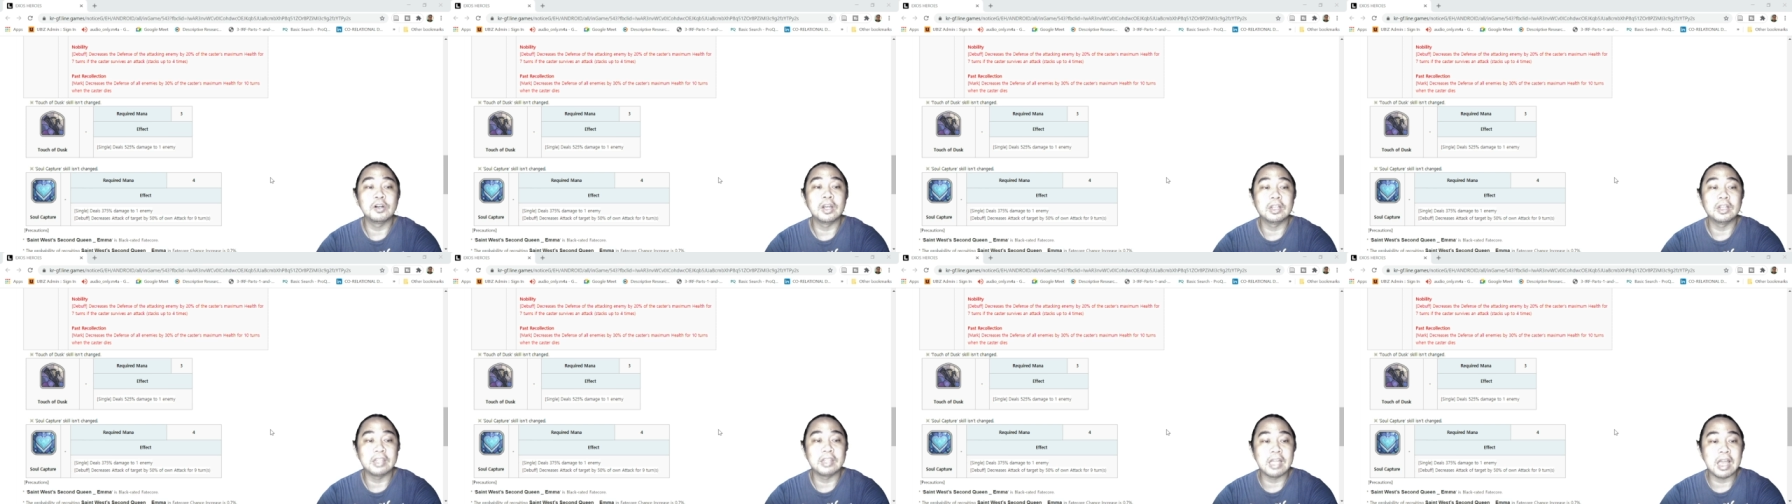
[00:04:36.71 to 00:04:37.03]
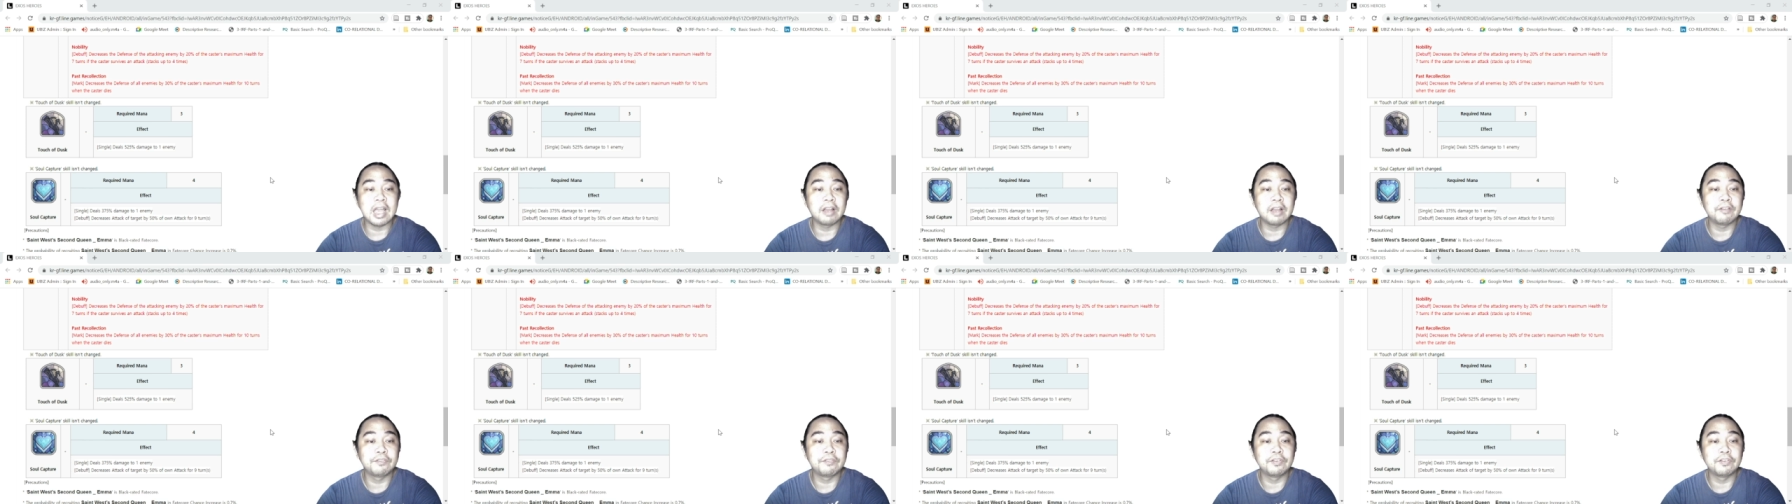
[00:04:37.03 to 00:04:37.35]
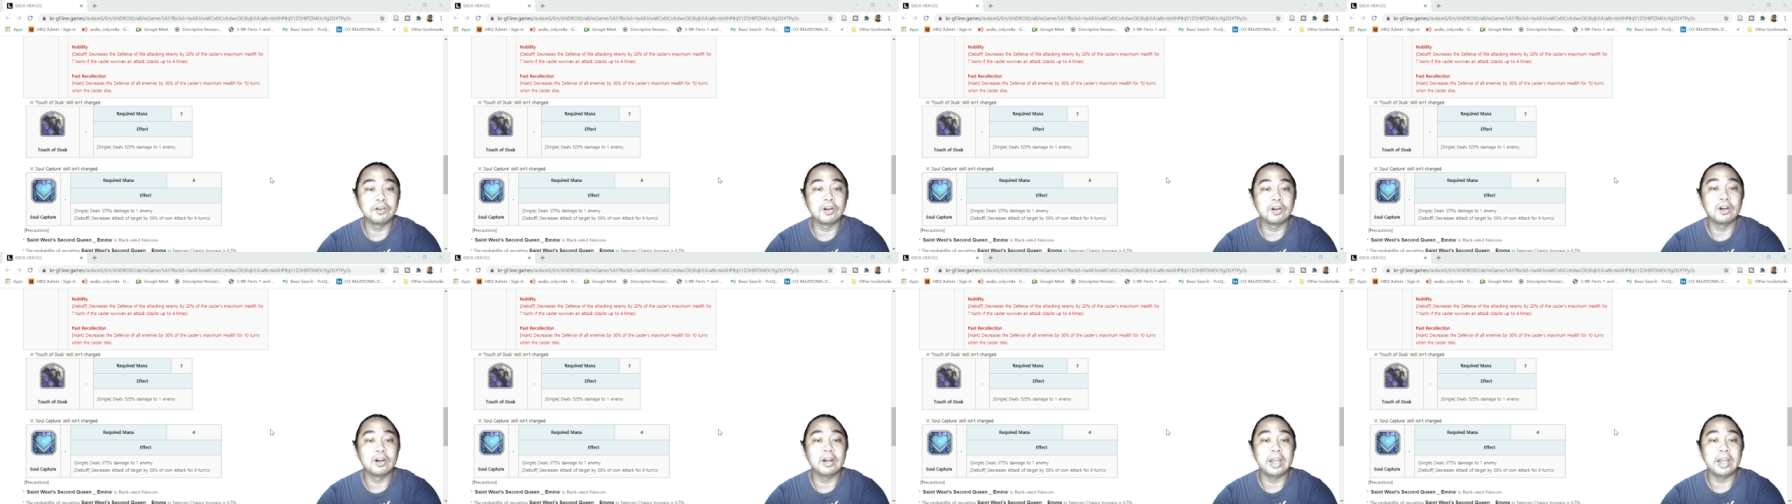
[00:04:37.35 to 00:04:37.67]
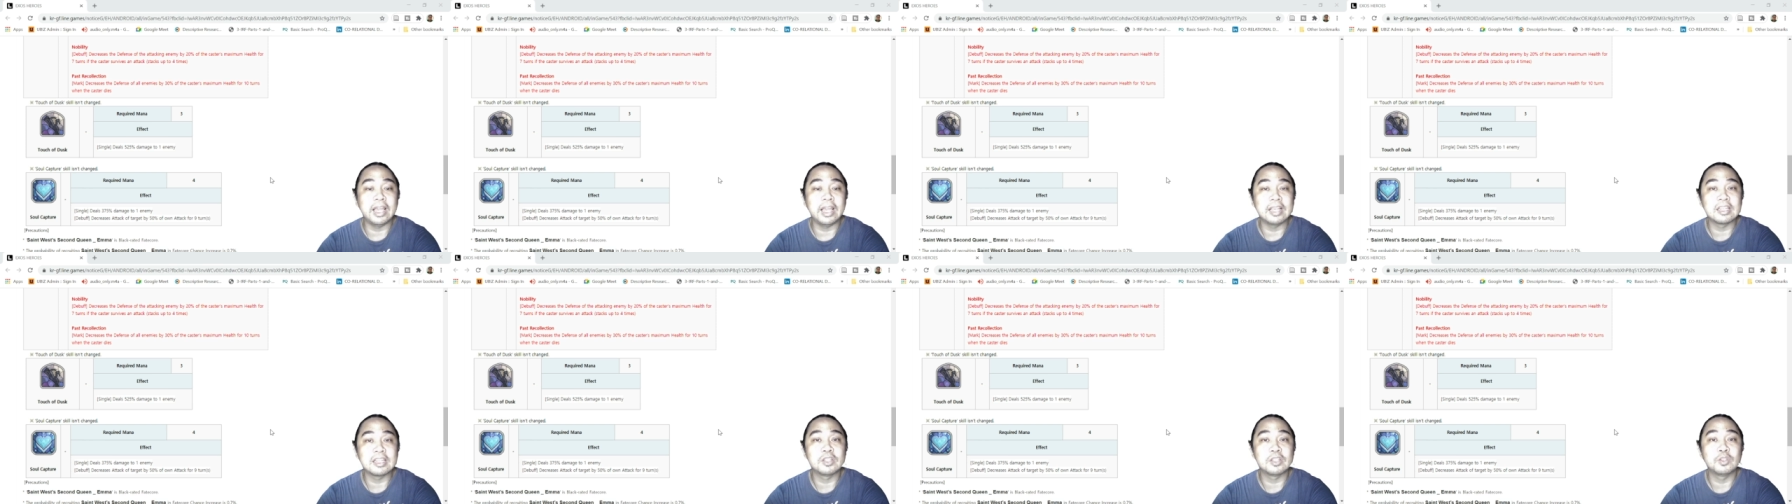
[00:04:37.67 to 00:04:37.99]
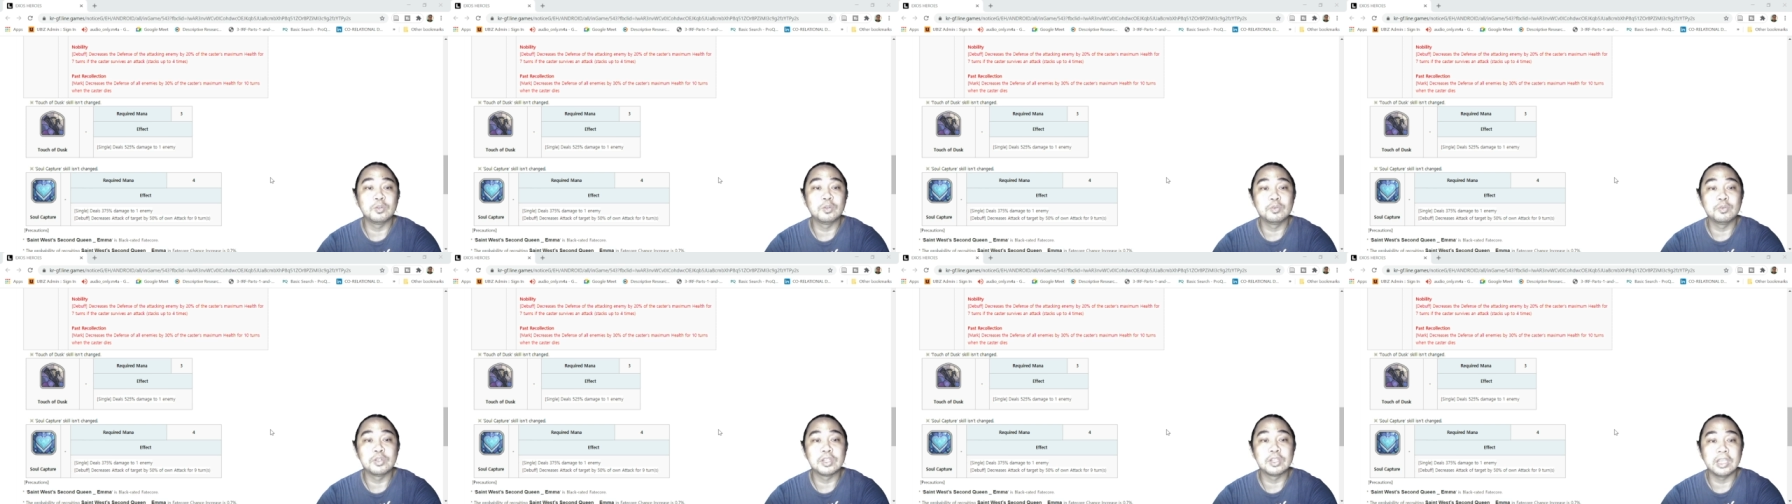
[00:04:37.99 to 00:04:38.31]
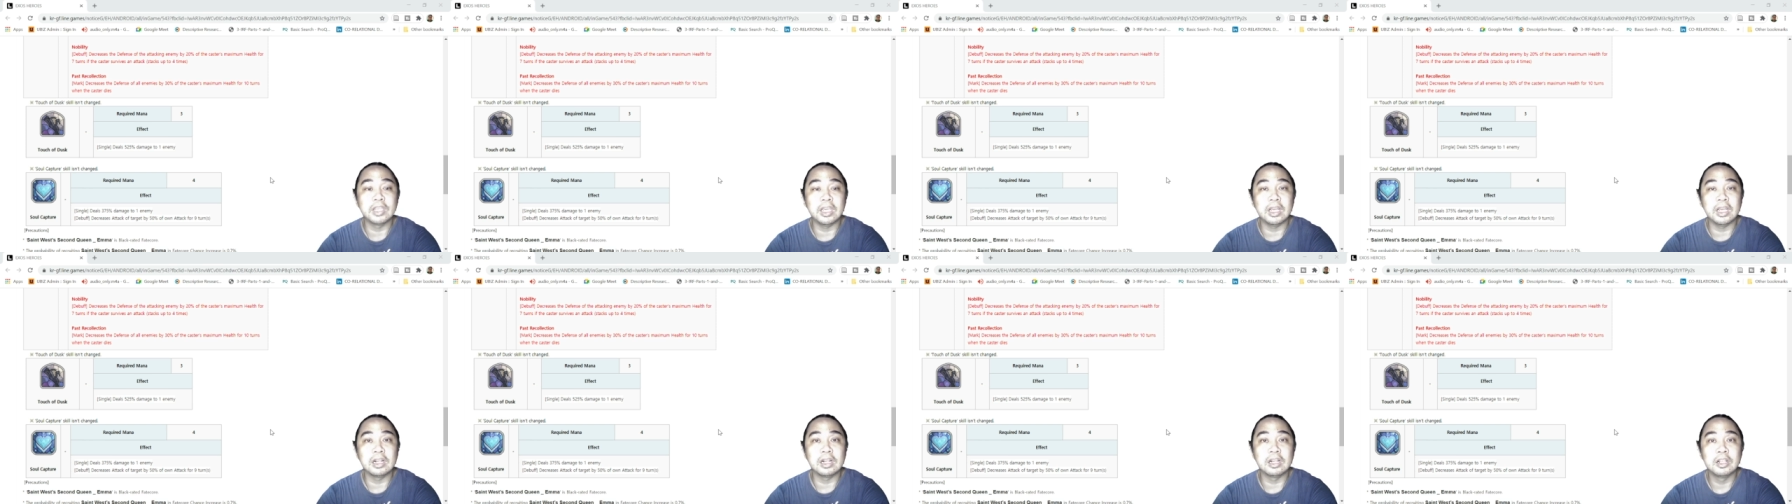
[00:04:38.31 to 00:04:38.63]
attack for her S two
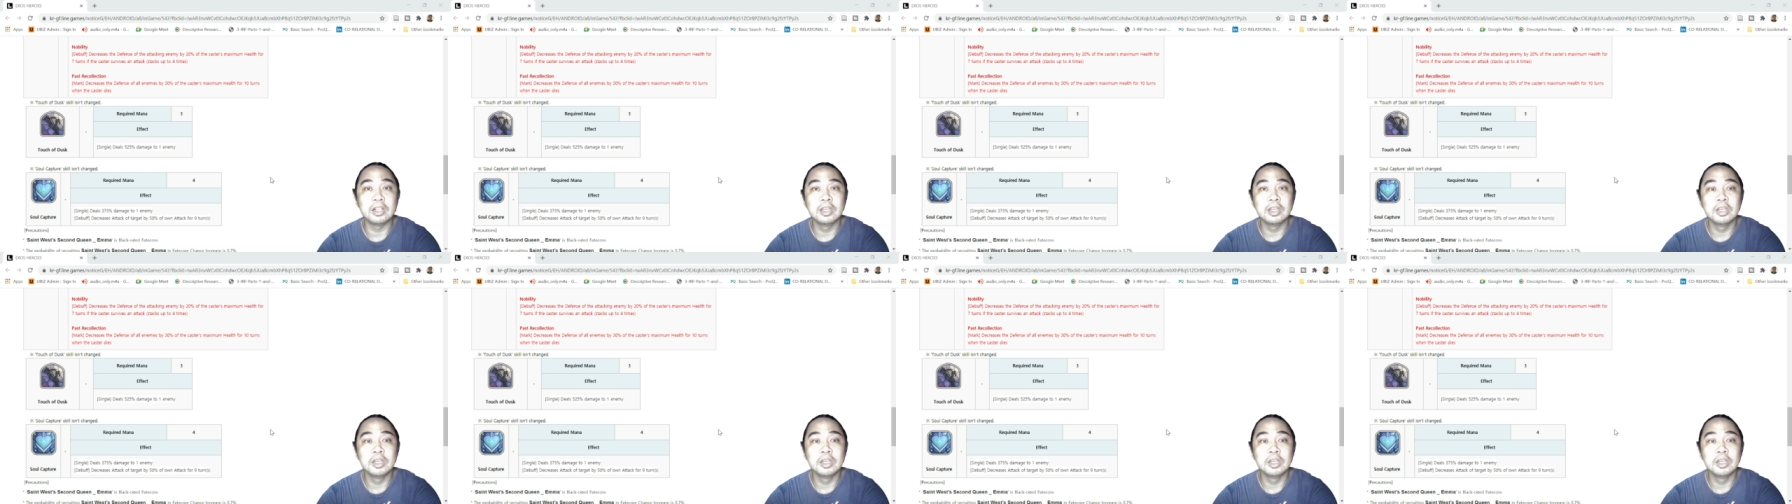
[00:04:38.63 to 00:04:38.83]
skill.